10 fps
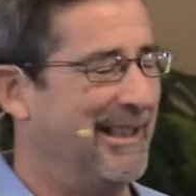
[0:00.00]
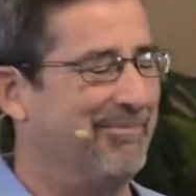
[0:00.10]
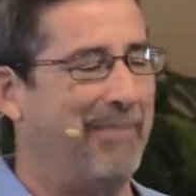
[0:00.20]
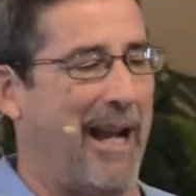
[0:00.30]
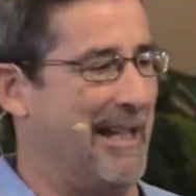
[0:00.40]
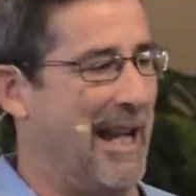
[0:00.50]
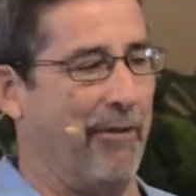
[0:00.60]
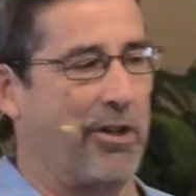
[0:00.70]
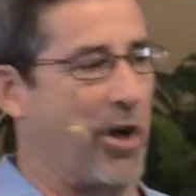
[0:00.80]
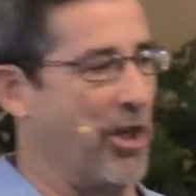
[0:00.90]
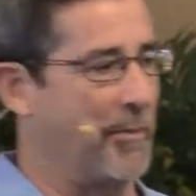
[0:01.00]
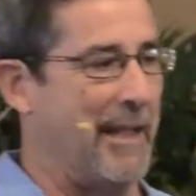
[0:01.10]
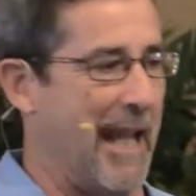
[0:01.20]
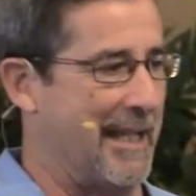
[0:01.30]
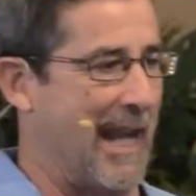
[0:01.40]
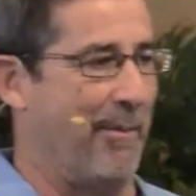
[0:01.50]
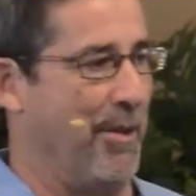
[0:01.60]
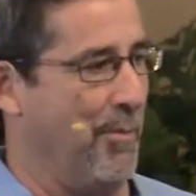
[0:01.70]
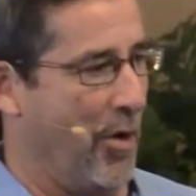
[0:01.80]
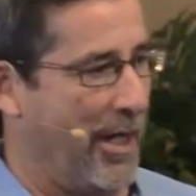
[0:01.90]
Mike never calls me that time of
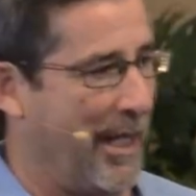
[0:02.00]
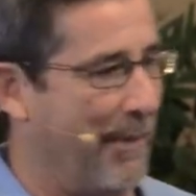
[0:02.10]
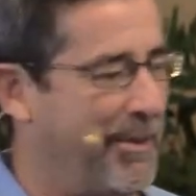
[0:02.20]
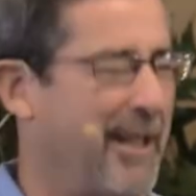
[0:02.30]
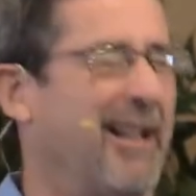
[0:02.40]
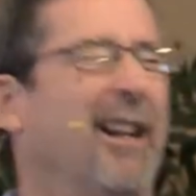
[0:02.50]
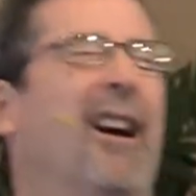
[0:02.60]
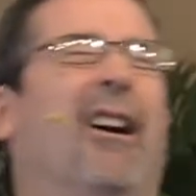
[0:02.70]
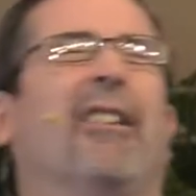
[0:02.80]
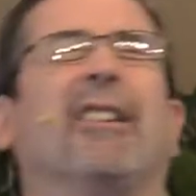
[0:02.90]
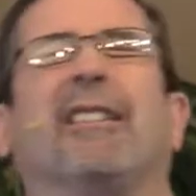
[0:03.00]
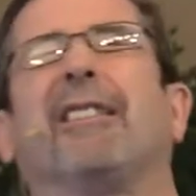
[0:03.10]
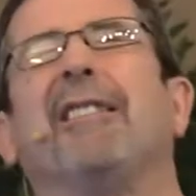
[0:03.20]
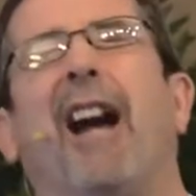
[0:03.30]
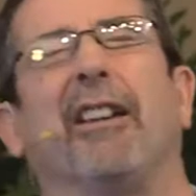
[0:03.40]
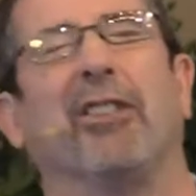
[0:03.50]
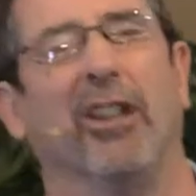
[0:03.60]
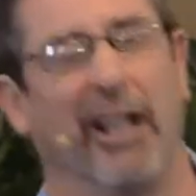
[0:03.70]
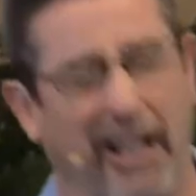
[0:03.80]
the morning. I'm thinking, oh, this is not good.